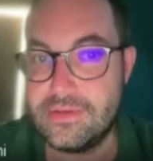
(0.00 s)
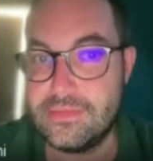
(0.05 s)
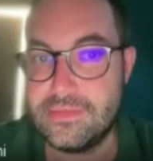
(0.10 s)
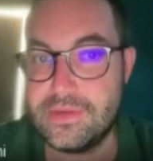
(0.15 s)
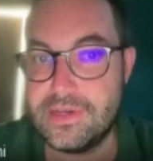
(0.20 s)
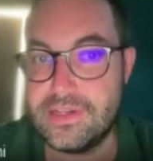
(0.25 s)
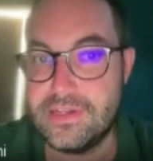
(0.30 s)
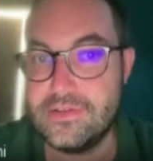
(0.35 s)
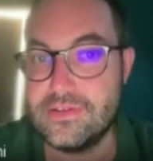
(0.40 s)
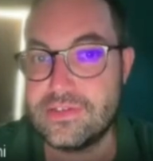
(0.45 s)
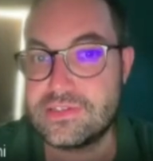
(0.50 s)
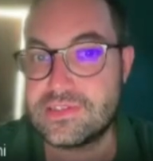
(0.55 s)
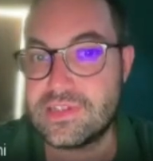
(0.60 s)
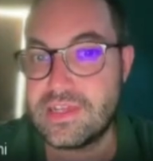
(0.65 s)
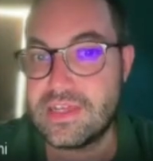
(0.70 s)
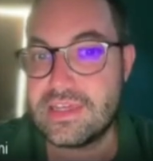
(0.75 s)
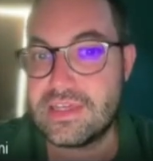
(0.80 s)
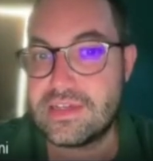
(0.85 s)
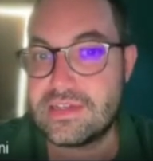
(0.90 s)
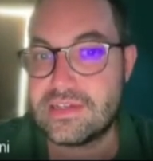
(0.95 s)
but it looks
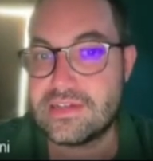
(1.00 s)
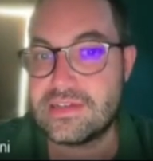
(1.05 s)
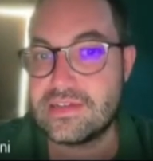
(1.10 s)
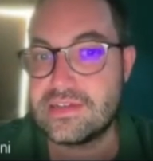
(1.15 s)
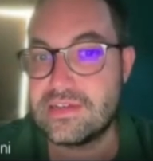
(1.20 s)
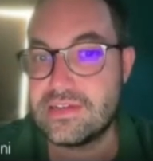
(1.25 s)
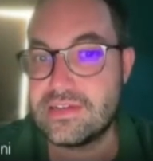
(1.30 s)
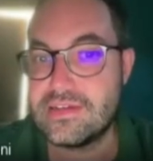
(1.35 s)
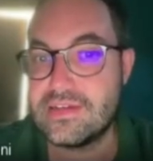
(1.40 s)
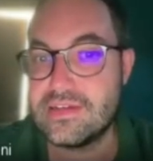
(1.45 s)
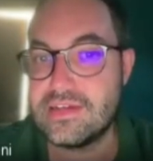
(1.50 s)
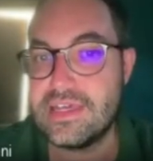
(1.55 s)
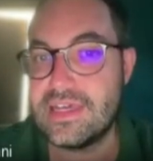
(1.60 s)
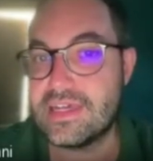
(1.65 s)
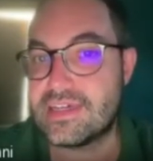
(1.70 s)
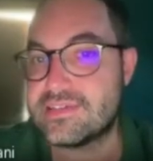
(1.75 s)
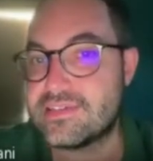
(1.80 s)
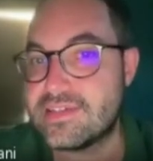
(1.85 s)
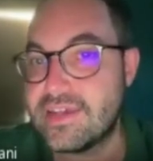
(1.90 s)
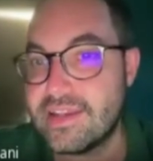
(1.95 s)
like
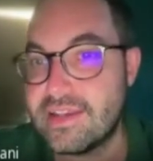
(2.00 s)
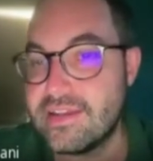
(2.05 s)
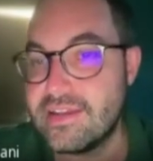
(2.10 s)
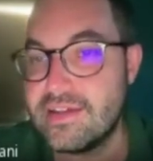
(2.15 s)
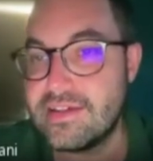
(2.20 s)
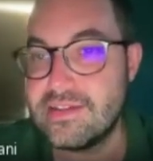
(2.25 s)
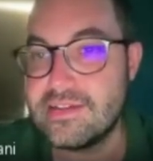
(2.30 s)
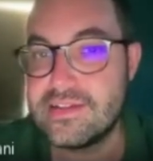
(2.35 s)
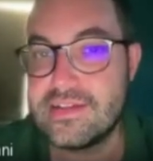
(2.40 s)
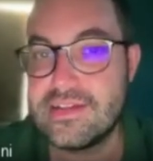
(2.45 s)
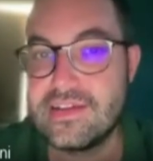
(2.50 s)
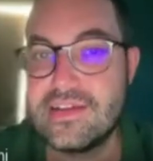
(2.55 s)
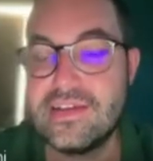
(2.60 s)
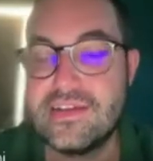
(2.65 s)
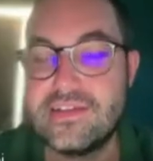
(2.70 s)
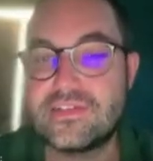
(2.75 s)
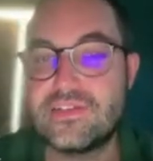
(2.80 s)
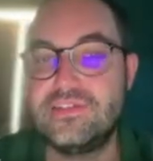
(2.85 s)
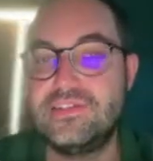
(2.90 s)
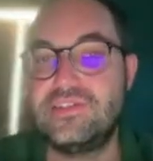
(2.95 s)
Excel.
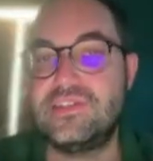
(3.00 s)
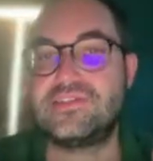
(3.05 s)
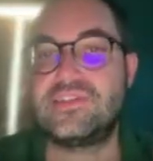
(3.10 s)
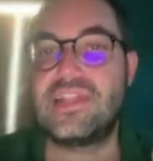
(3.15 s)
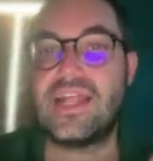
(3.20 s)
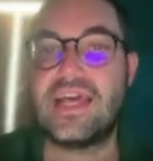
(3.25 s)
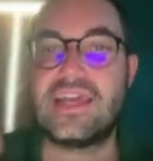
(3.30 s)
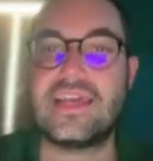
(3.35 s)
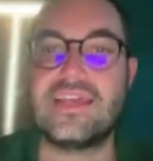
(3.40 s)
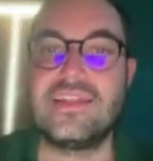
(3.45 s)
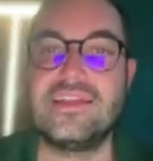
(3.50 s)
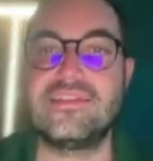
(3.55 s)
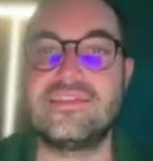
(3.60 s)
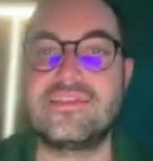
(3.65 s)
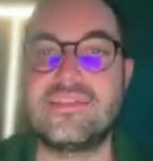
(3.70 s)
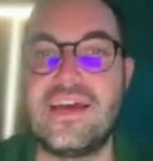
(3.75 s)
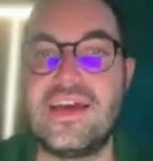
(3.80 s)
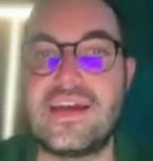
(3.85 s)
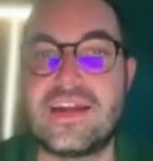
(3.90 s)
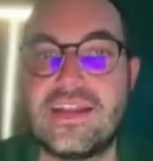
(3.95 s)
So this is like an
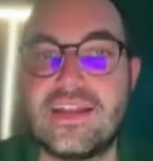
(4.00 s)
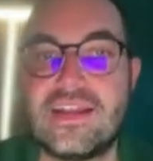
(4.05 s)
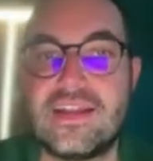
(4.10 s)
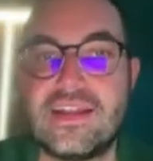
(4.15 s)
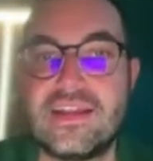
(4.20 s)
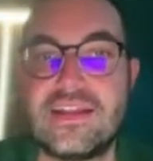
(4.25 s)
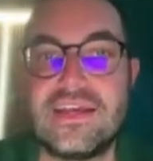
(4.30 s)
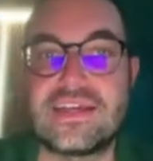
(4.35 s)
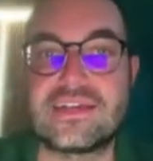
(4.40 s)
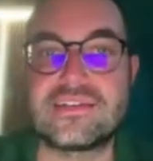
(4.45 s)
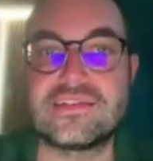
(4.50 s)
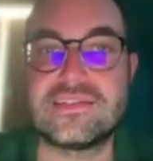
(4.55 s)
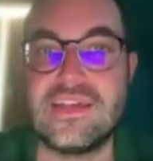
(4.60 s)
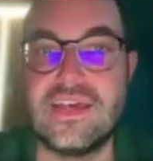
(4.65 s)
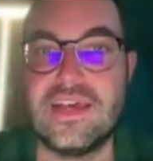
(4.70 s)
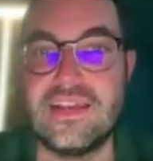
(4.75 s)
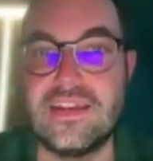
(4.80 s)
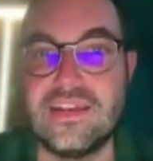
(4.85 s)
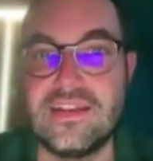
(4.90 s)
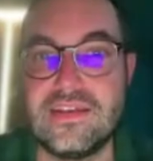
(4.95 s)
internal
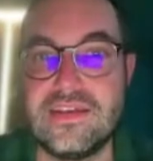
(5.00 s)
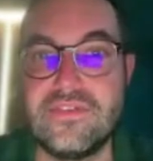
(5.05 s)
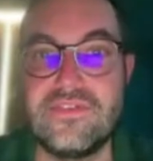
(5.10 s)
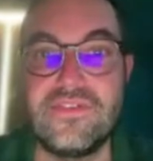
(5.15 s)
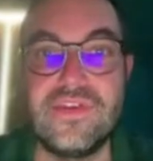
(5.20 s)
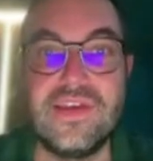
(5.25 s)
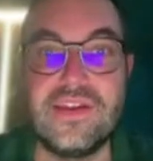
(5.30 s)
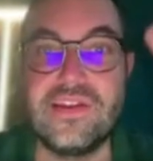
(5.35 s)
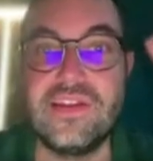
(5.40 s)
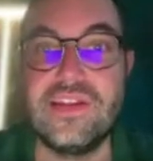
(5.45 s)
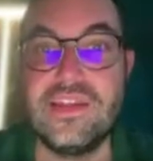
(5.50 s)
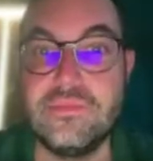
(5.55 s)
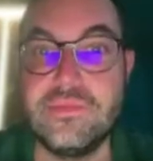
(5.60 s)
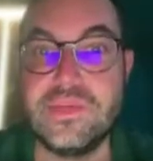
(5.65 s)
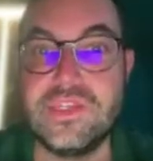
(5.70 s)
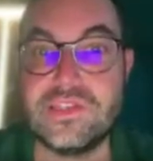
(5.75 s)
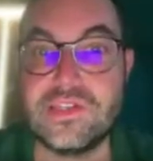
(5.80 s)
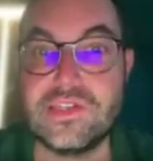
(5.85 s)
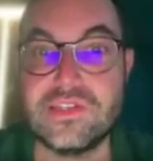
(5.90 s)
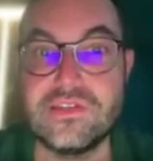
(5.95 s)
Excel, a very
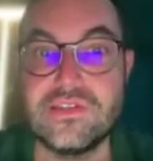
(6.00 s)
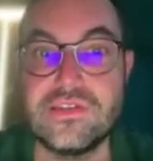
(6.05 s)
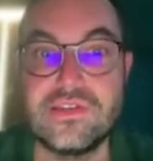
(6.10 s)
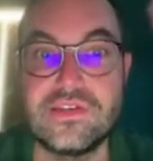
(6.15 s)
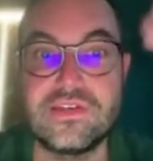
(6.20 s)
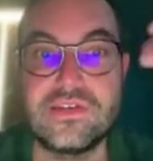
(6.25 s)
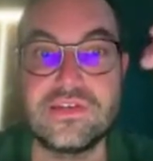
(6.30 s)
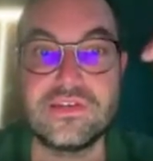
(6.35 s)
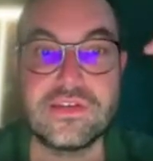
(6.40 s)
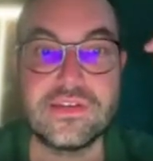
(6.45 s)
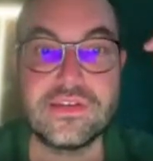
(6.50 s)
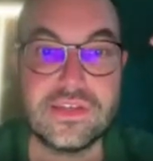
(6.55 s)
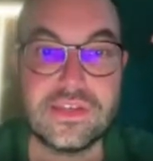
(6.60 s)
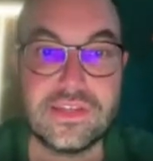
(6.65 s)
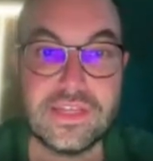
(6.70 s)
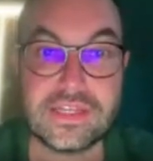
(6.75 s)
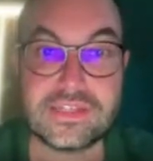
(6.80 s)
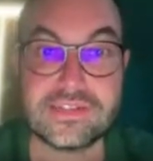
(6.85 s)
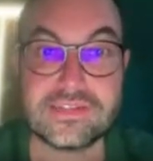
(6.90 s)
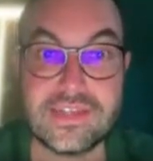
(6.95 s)
limited
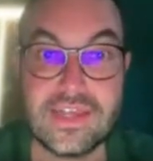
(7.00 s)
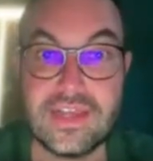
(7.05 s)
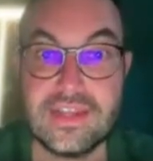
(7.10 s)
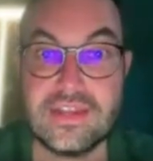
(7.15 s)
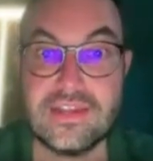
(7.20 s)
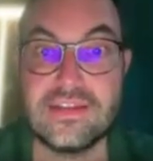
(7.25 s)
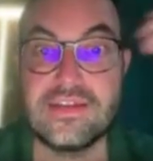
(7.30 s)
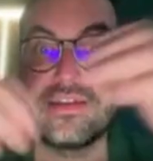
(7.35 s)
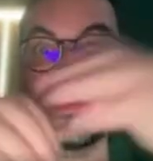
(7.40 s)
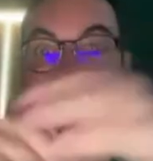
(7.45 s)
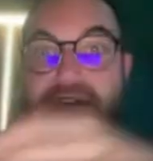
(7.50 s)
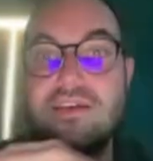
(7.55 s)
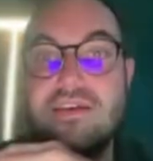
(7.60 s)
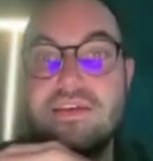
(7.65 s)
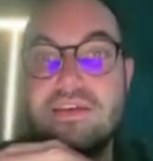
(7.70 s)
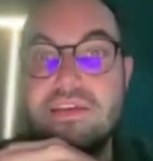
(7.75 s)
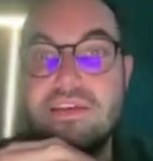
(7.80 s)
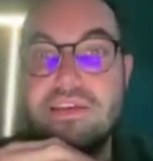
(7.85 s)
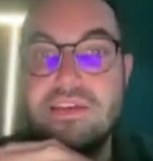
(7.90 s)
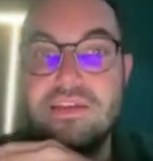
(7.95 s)
Excel
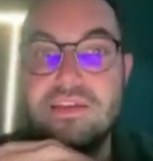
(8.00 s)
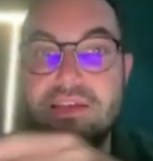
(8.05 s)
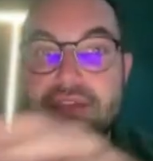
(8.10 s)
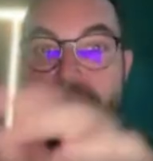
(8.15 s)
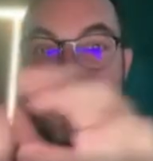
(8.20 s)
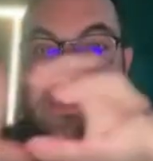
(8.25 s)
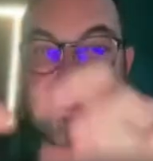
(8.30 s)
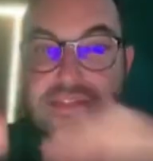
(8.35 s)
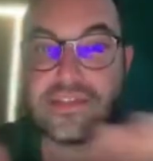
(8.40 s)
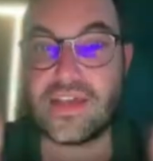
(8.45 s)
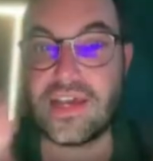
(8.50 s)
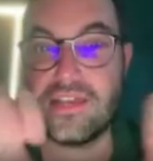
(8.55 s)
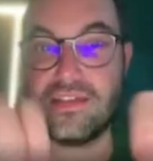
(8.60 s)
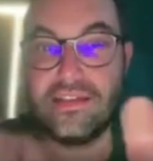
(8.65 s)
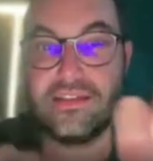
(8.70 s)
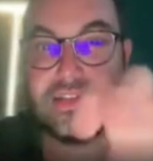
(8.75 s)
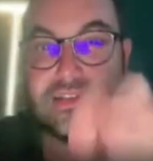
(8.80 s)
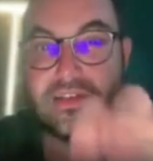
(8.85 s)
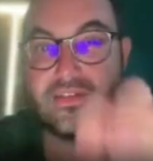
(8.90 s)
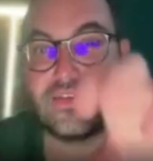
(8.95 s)
inside the
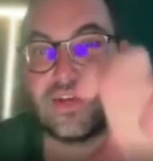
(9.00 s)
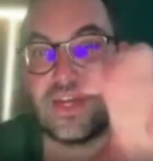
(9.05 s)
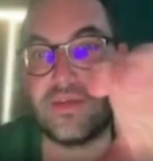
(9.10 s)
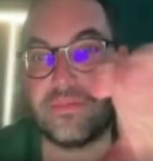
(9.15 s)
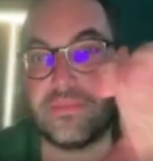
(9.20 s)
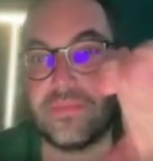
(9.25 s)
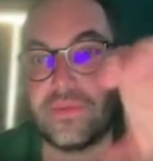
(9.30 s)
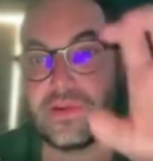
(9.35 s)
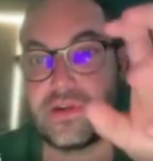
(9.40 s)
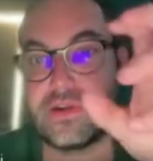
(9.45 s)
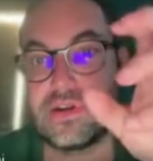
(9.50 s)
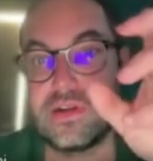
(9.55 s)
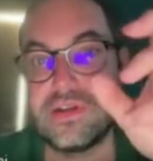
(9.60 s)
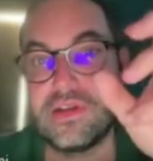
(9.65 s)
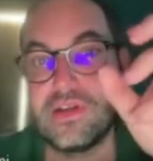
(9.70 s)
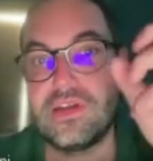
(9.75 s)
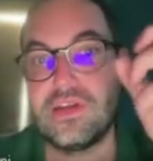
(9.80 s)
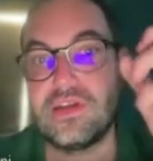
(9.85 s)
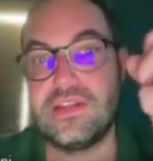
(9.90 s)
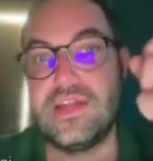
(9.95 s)
Datawrapper
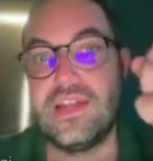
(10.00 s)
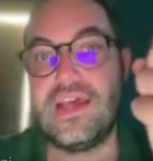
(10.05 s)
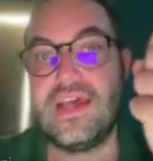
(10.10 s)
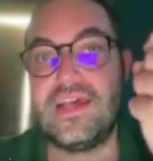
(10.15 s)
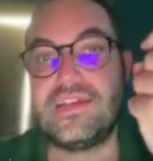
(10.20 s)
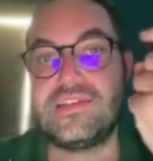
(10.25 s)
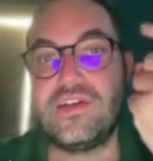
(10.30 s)
that has